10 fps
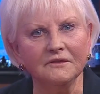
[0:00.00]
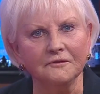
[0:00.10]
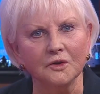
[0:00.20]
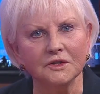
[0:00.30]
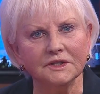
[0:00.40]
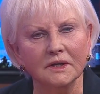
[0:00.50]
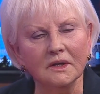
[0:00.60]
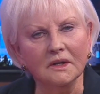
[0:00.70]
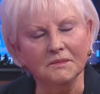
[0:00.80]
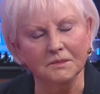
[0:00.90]
at first.
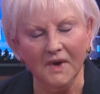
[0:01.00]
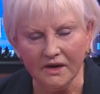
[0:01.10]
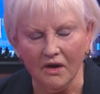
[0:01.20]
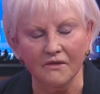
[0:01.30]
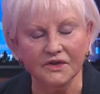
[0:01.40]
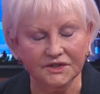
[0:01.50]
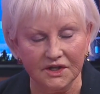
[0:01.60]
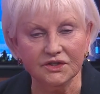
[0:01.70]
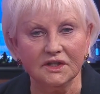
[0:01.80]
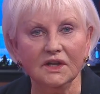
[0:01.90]
But my
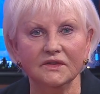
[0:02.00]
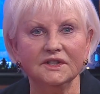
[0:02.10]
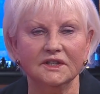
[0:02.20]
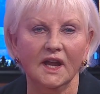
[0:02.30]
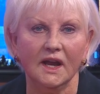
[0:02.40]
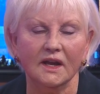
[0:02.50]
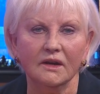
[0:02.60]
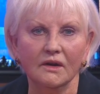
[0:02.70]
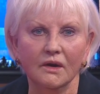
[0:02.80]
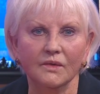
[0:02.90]
conversation, even
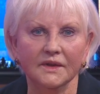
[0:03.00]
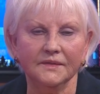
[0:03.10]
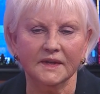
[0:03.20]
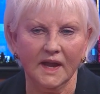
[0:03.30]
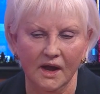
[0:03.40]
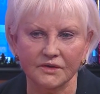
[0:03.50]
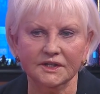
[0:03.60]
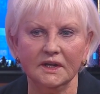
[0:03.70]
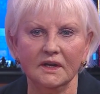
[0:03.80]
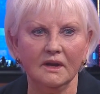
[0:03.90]
today, with the
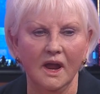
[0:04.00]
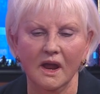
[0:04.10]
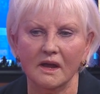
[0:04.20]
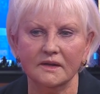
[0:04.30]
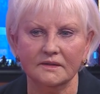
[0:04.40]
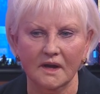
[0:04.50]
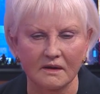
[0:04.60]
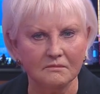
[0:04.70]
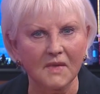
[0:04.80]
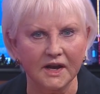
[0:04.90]
county and
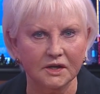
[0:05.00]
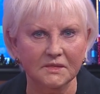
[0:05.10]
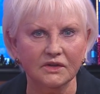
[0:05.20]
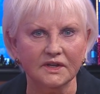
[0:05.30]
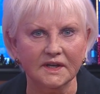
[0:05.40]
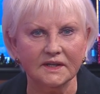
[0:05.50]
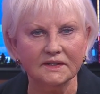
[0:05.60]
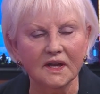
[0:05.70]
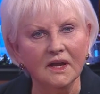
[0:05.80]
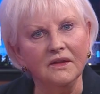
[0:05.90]
uh, my
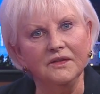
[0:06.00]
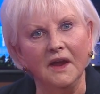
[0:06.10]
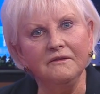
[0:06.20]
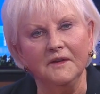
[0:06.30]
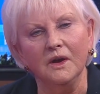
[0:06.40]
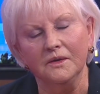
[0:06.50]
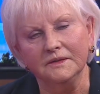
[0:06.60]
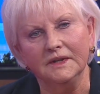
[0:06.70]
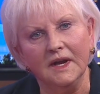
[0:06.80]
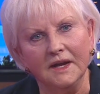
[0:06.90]
communities, they
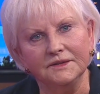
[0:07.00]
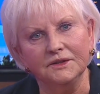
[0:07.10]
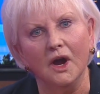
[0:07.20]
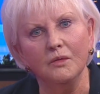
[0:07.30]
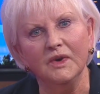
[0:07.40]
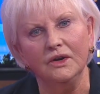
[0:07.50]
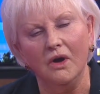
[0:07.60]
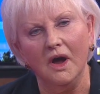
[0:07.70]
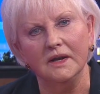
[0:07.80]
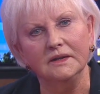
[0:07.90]
felt as time went
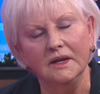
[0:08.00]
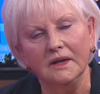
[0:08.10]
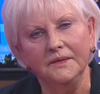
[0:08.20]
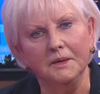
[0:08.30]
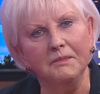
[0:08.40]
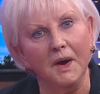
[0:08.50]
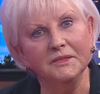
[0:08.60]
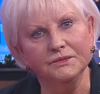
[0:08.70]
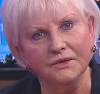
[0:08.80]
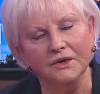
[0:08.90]
on, the
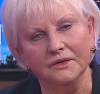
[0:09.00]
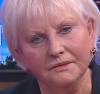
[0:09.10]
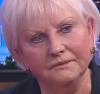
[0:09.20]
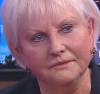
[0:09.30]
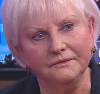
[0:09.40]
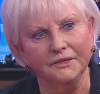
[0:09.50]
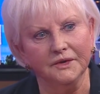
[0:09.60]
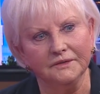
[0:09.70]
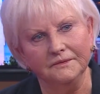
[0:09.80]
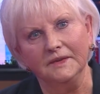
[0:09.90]
bumps were,
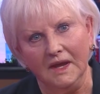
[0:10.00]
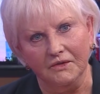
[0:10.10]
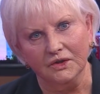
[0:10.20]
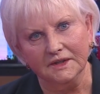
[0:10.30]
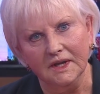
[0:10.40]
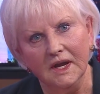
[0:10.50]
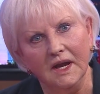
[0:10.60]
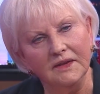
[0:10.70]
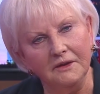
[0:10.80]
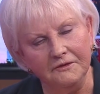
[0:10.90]
were leveled.
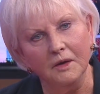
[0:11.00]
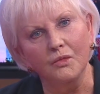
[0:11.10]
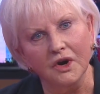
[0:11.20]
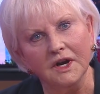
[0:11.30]
Okay. And they felt more